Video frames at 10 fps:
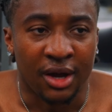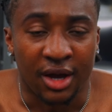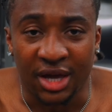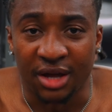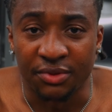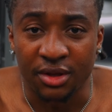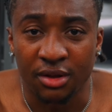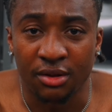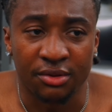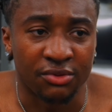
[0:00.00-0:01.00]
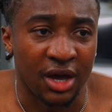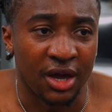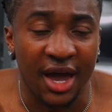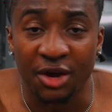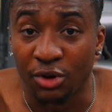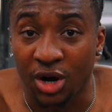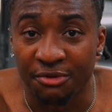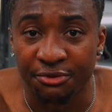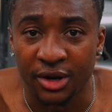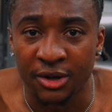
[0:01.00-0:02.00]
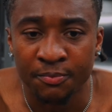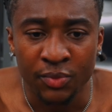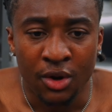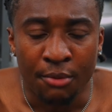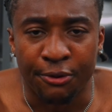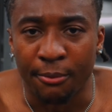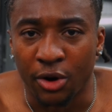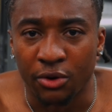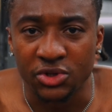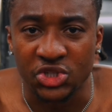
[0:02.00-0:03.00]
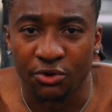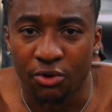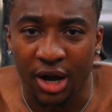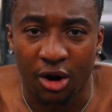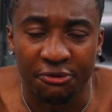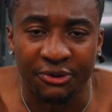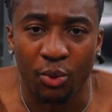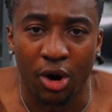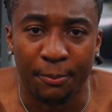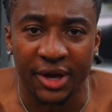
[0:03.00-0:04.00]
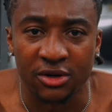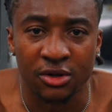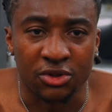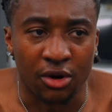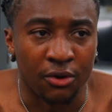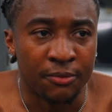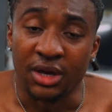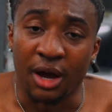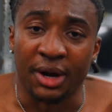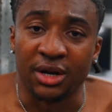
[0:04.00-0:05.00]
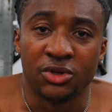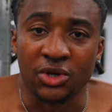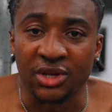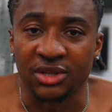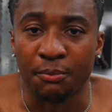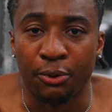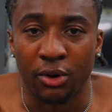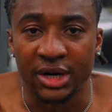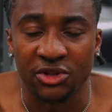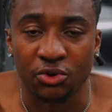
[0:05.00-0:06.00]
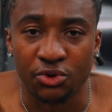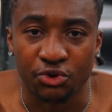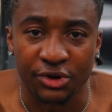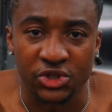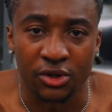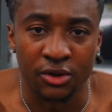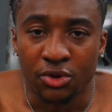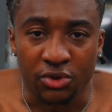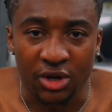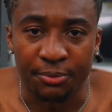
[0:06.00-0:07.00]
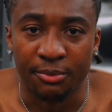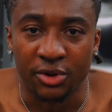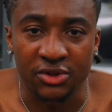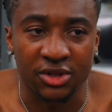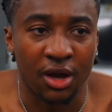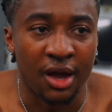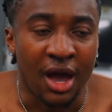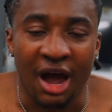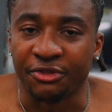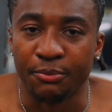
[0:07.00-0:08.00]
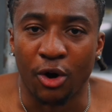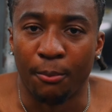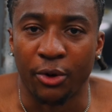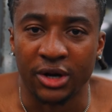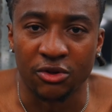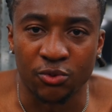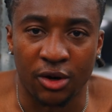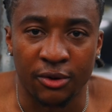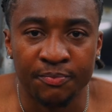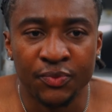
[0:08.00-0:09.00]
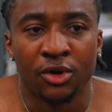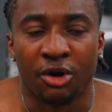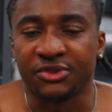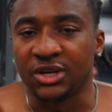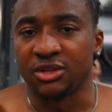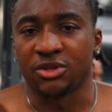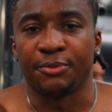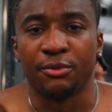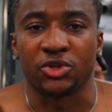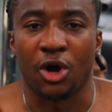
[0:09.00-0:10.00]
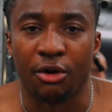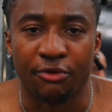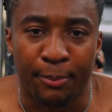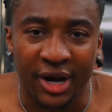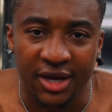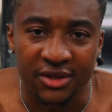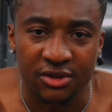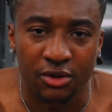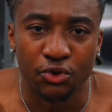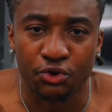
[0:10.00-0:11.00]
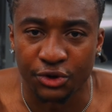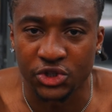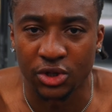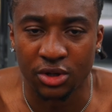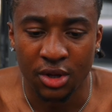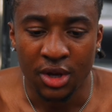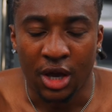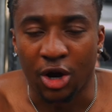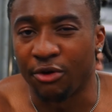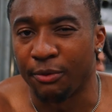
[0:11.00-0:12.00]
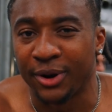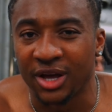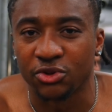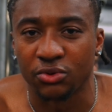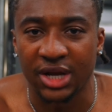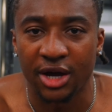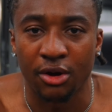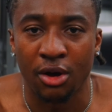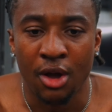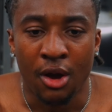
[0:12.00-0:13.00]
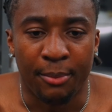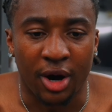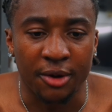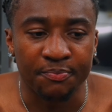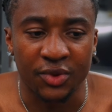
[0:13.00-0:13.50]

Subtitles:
Again, they aid recovery, promote general health and well-being. So yeah, man, just as important as your nutrition, your supplements have to be on point as well. Obviously, supplements can't replace nutrition. It can't replace your diet, but